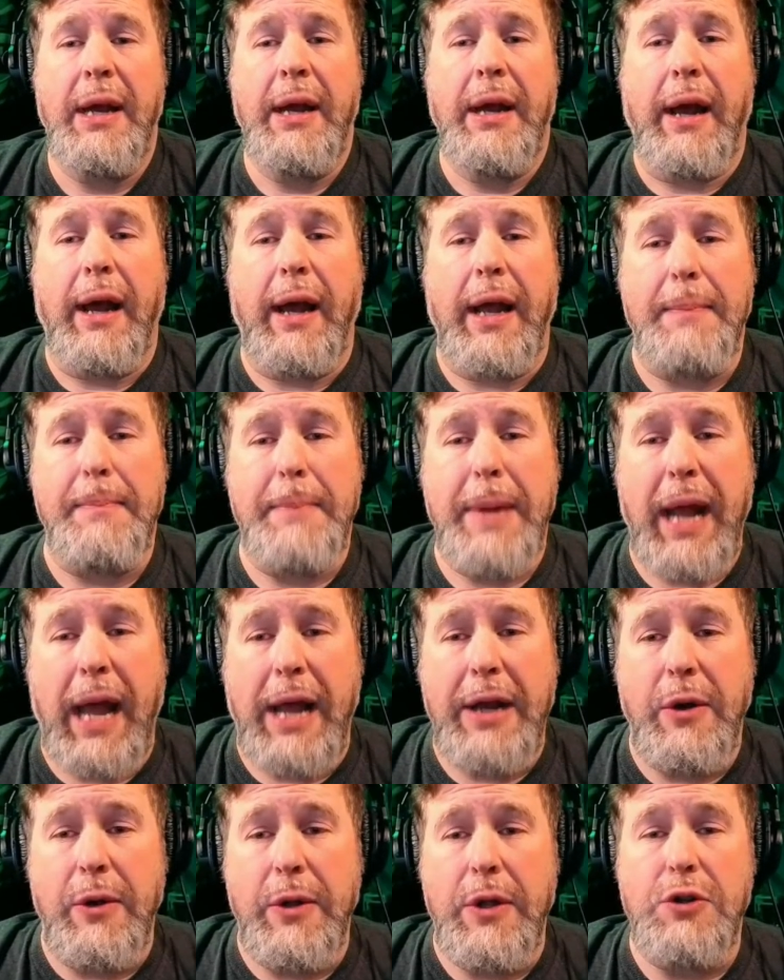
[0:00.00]
I admit I
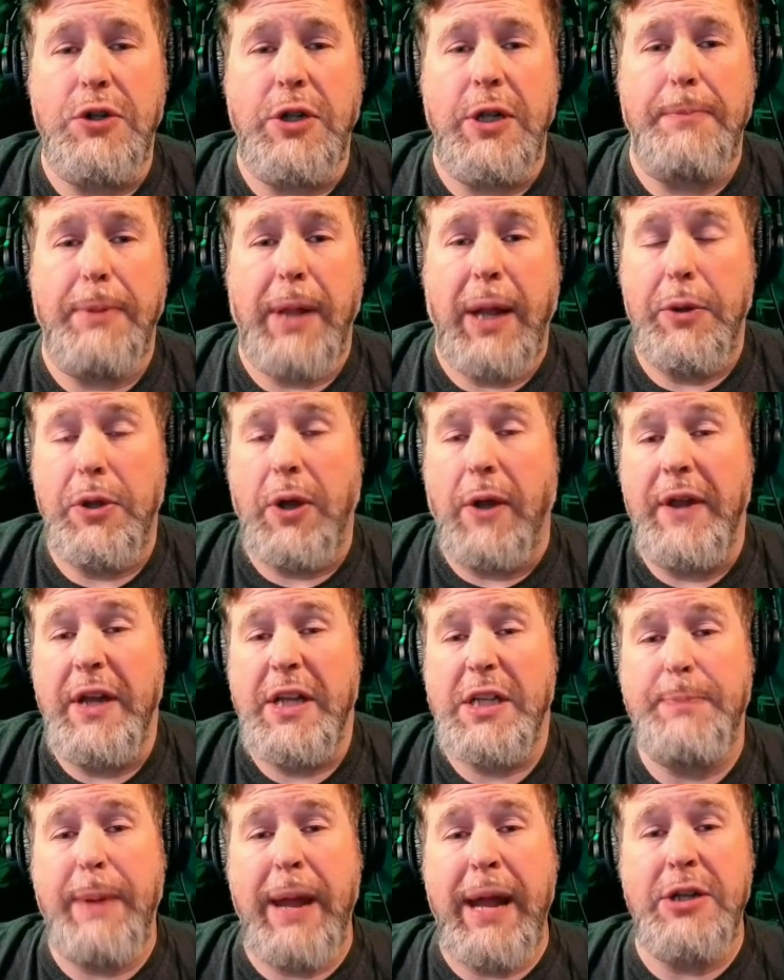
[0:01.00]
don't usually play with all the
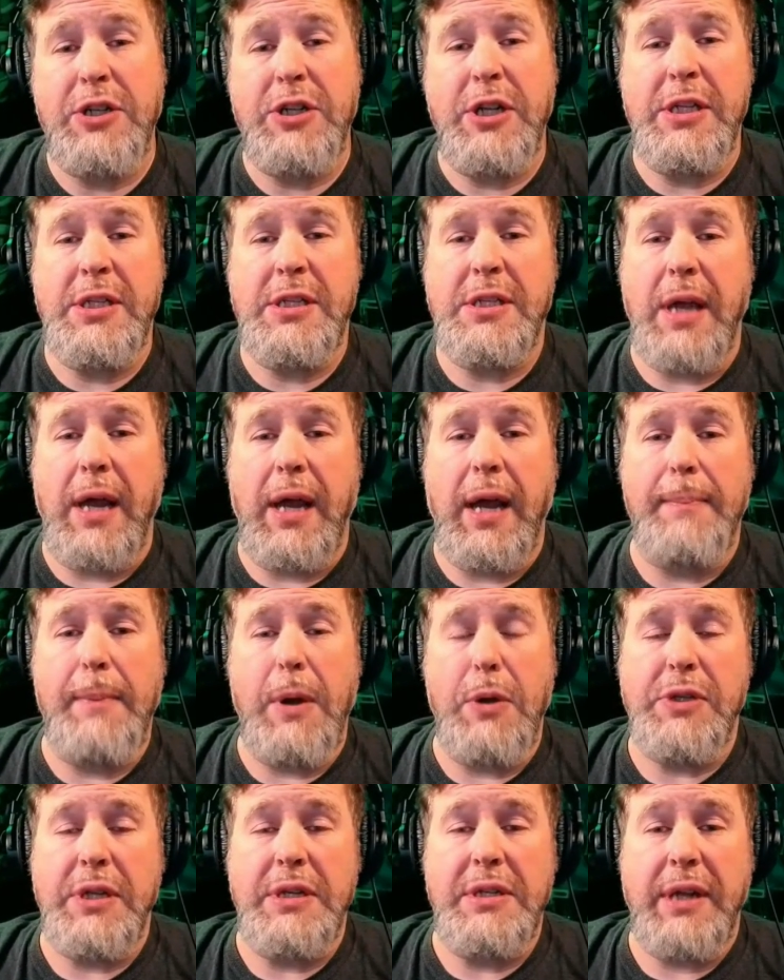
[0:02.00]
expansions,
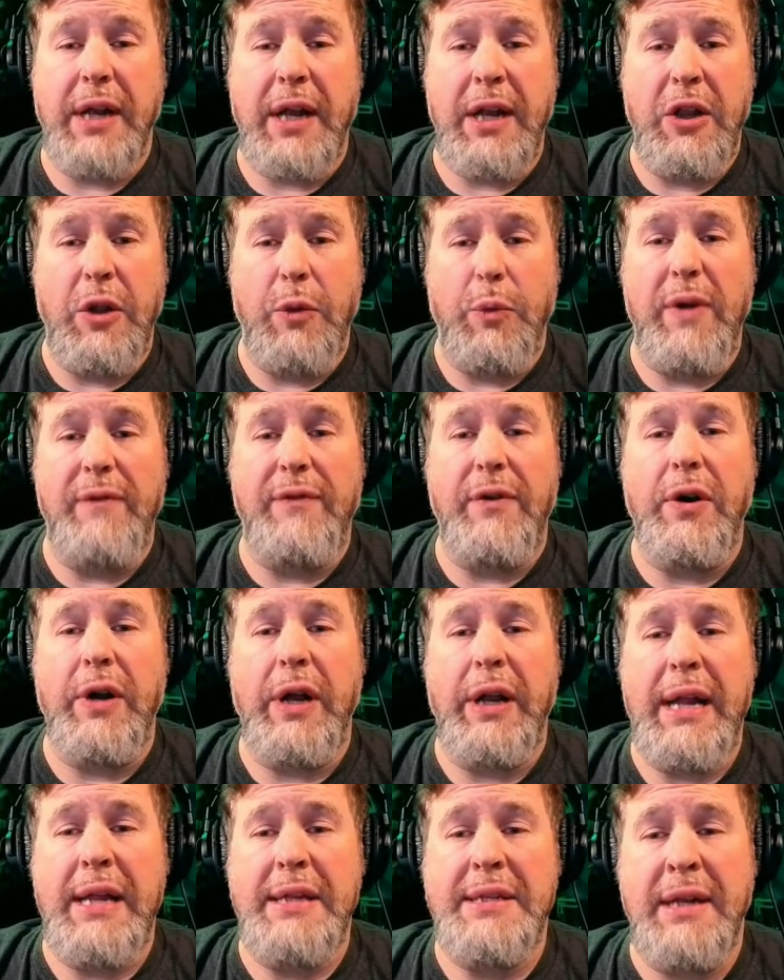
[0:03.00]
mostly sticking to the river and
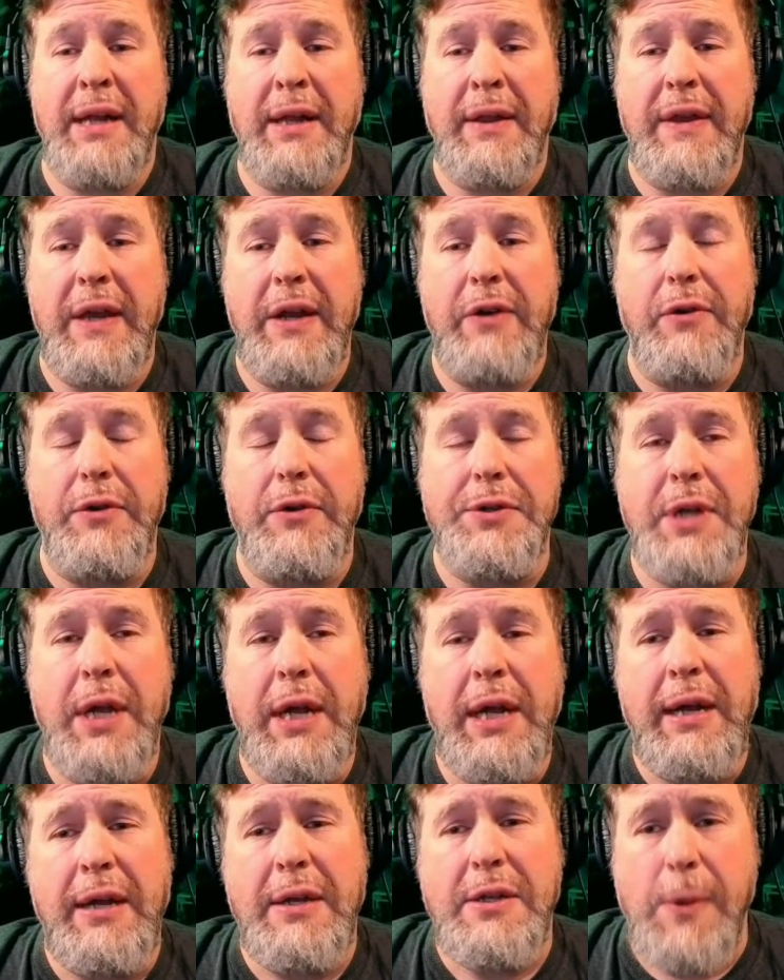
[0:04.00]
inns and cathedrals.
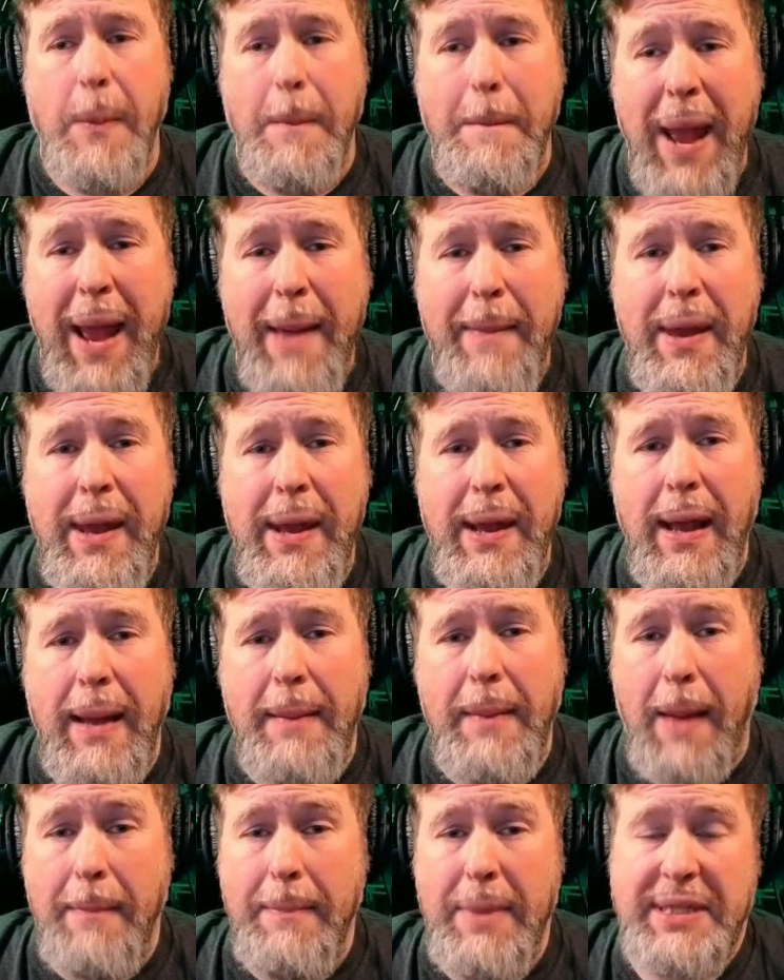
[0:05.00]
So maybe
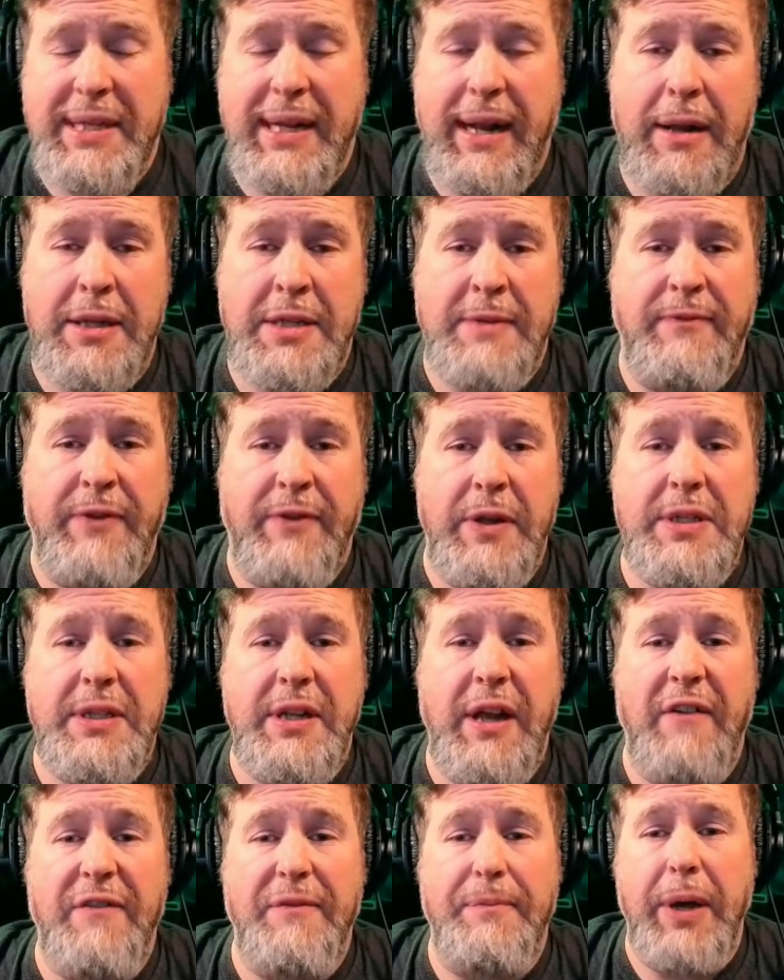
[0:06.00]
I'm missing out on some fun
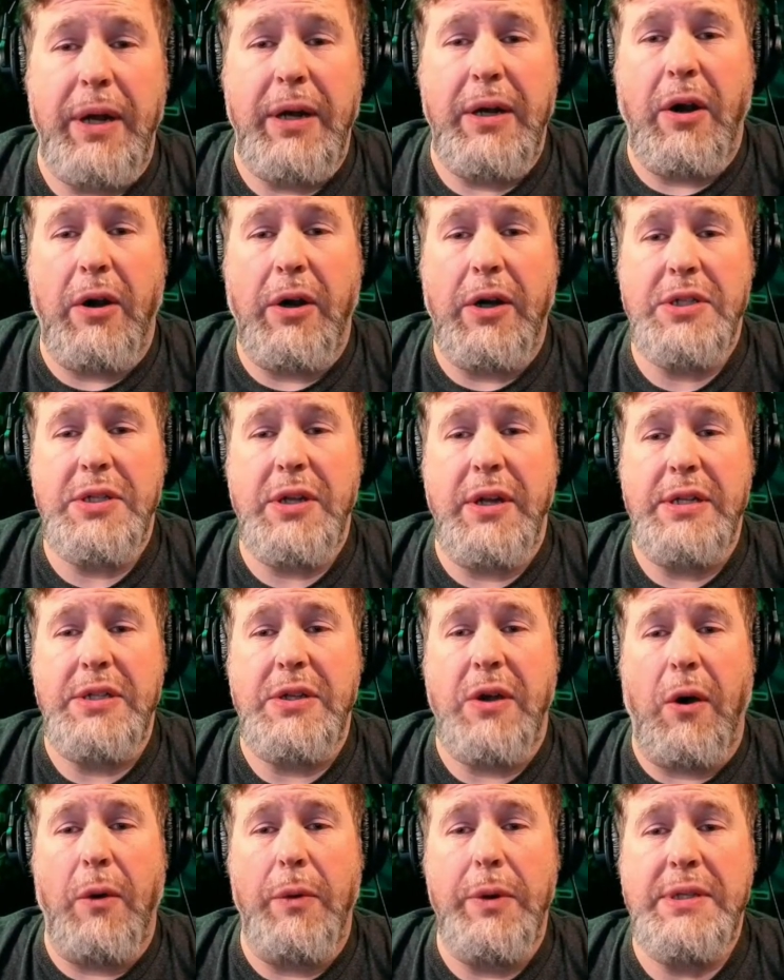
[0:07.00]
stuff, but Carcassonne is
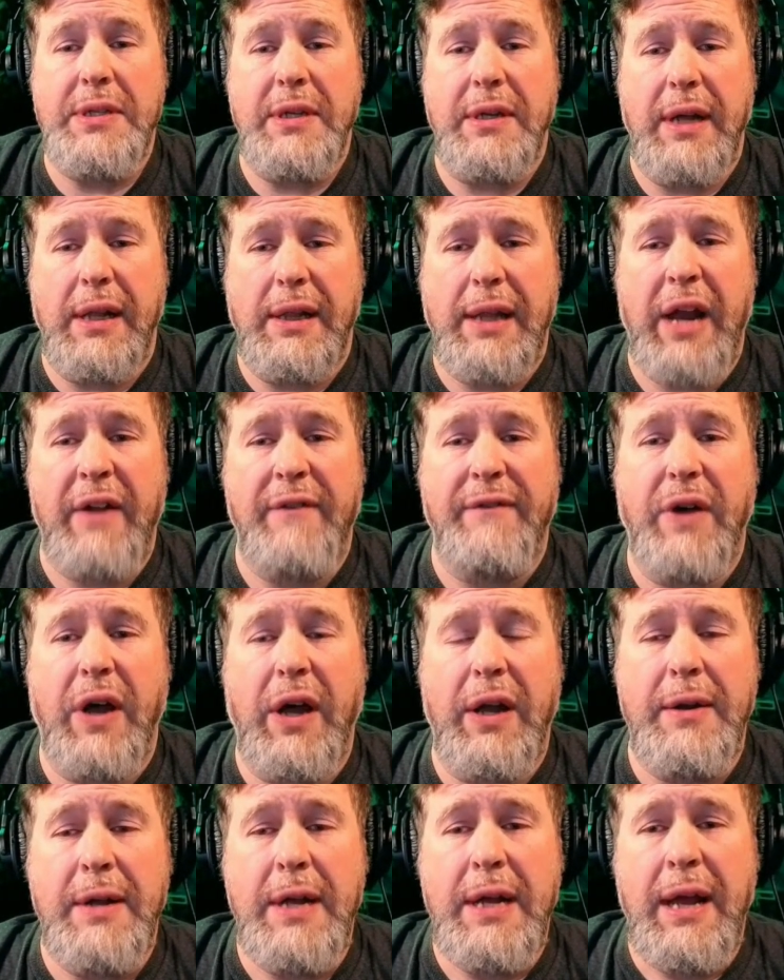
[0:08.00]
always a lot of fun.